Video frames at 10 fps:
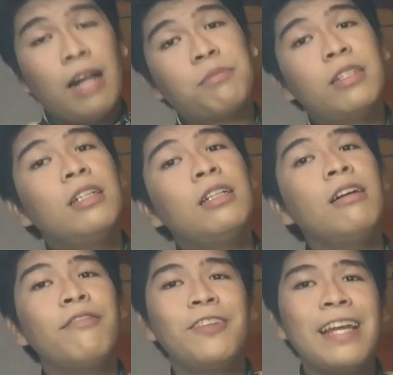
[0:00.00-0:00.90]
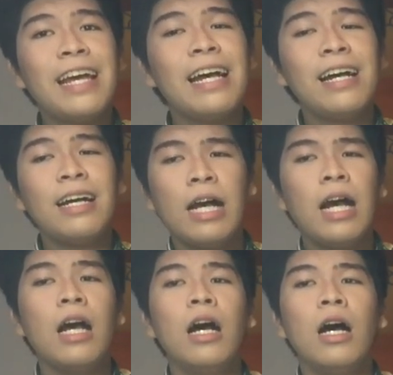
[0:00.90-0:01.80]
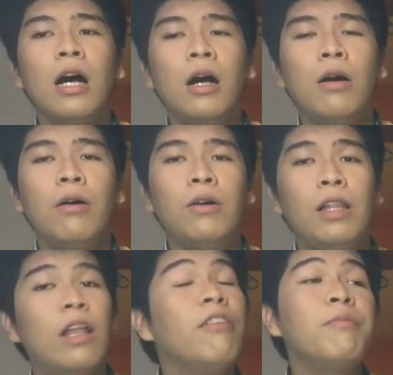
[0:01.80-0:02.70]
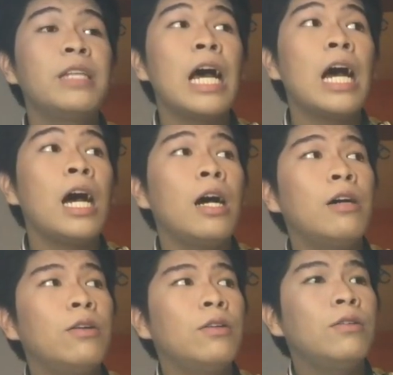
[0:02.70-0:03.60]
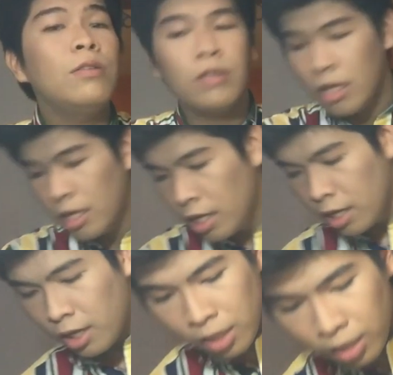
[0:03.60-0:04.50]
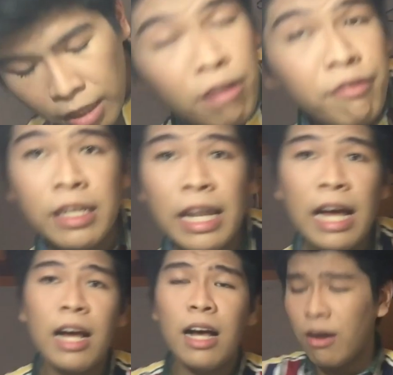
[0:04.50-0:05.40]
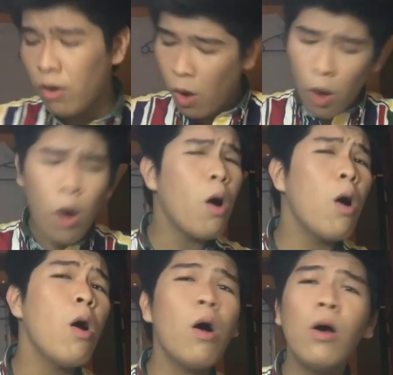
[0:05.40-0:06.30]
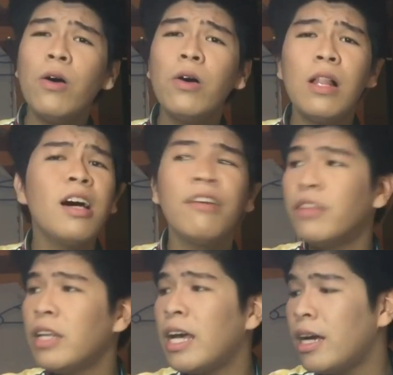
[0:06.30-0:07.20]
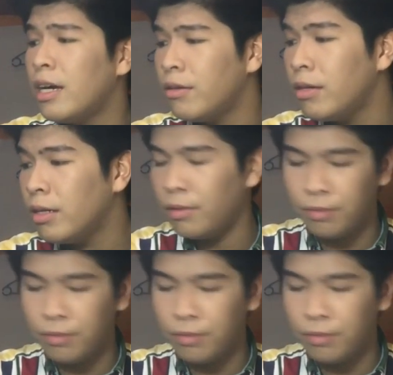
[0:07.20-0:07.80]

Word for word: I'm gonna love you now. Love me now. Love you now. Oh, love you now.